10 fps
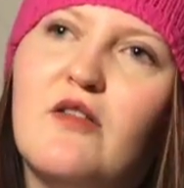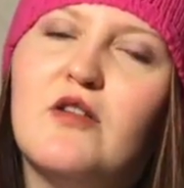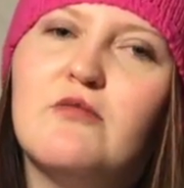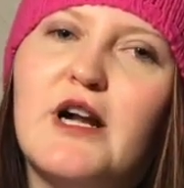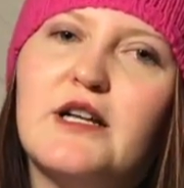
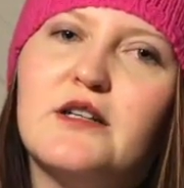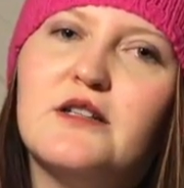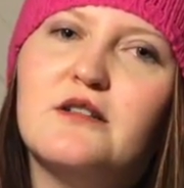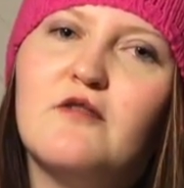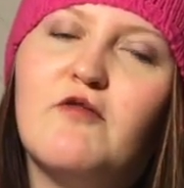that rated
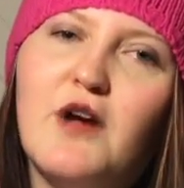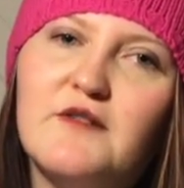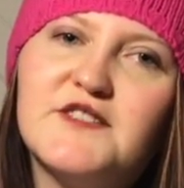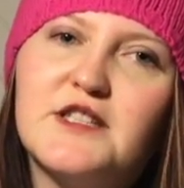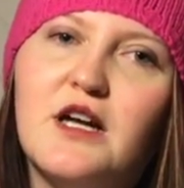it
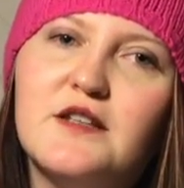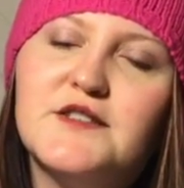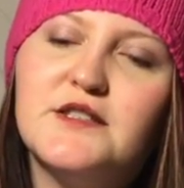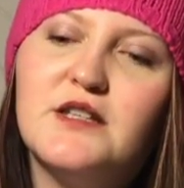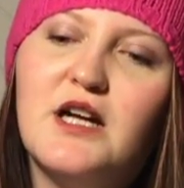5
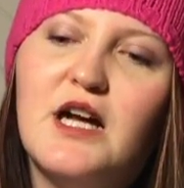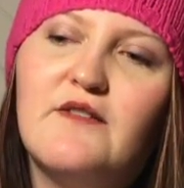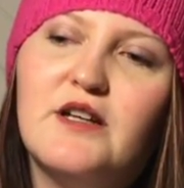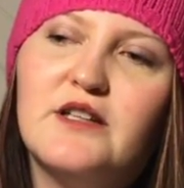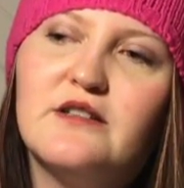stars,
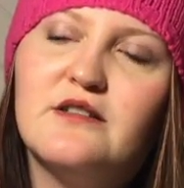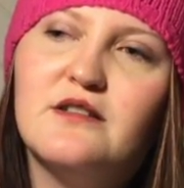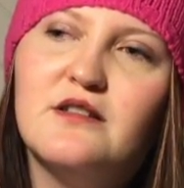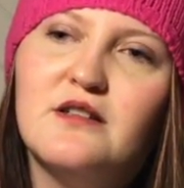and then